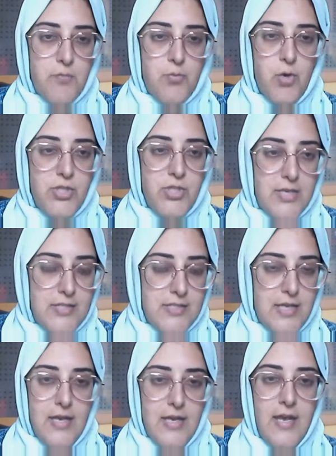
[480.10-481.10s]
projects,
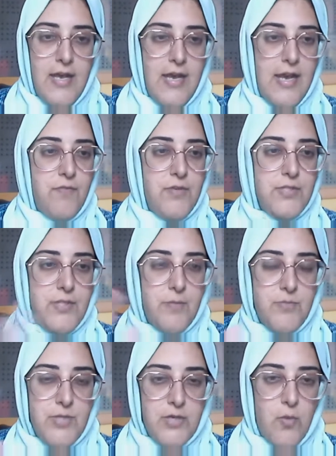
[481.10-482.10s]
and every
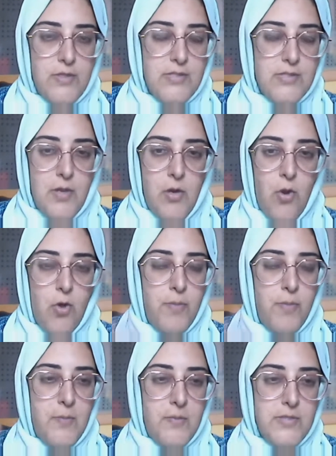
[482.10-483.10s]
subject wants their long
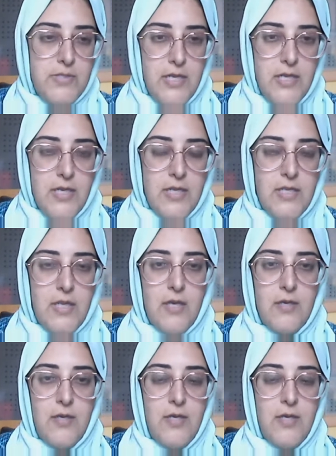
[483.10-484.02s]
papers in and their